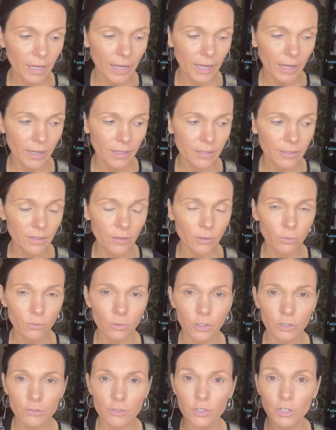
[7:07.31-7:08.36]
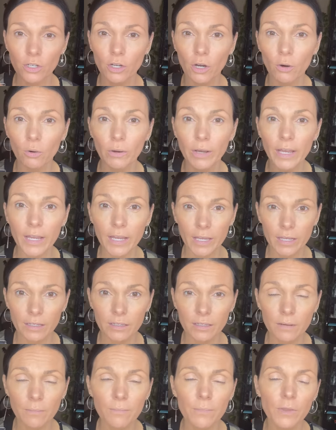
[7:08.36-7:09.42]
and we used to go
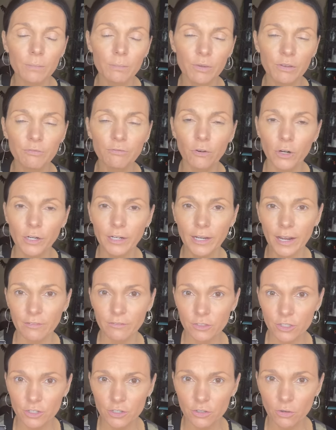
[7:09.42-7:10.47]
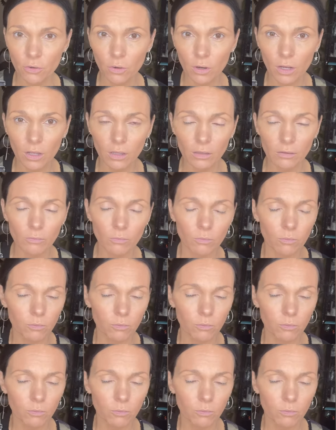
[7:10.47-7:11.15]
in before and after school.